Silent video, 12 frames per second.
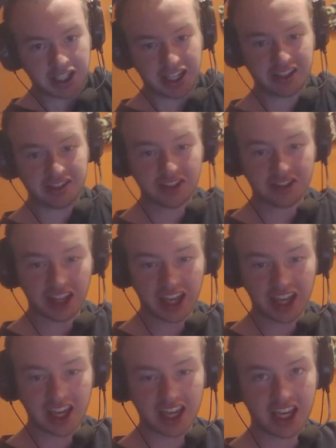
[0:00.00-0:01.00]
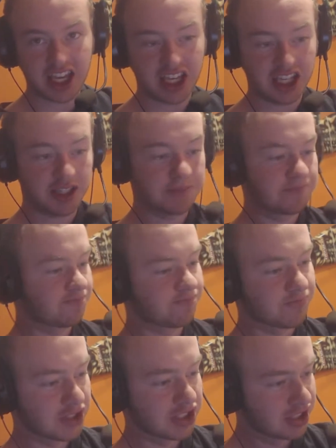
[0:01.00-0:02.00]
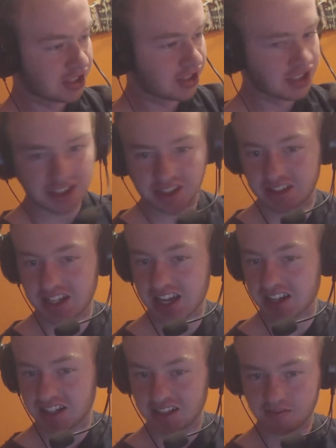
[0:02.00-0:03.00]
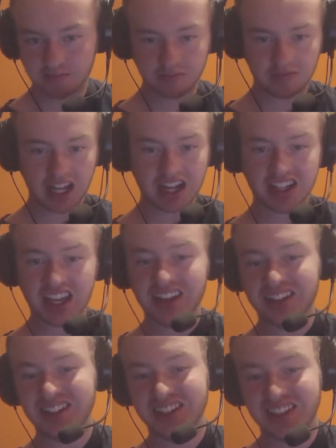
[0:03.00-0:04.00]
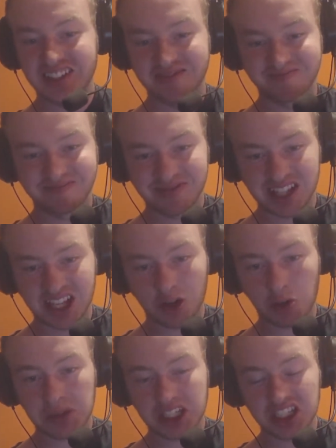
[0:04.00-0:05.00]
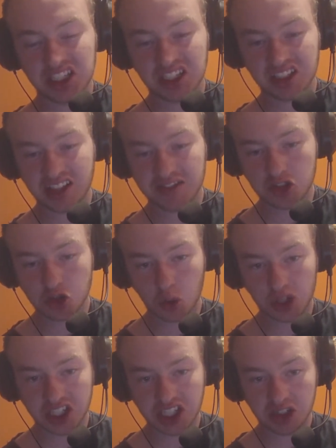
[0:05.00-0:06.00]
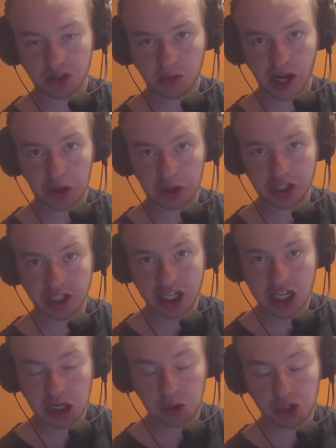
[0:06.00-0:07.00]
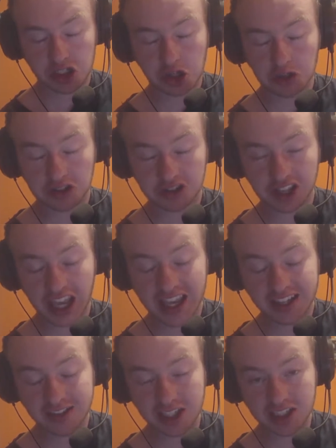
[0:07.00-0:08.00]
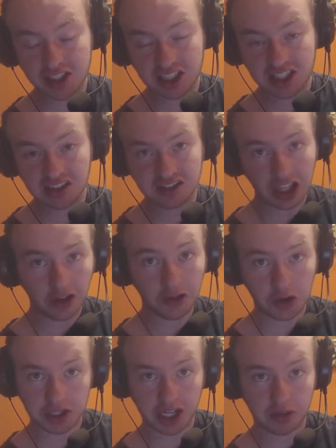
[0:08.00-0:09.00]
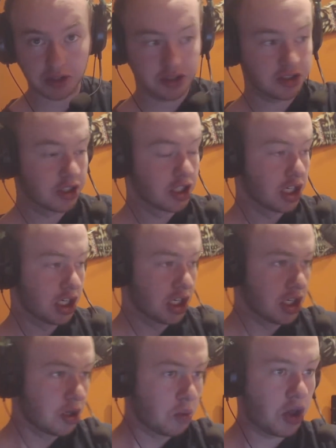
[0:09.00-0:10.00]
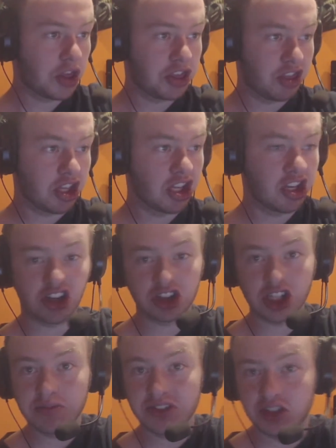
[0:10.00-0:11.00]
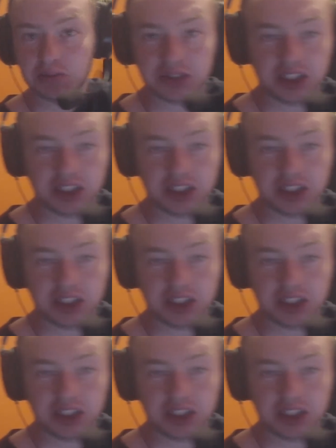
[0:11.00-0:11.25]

This is a Netgear LB1120 router, which uses AT&T cell phone towers with an unlimited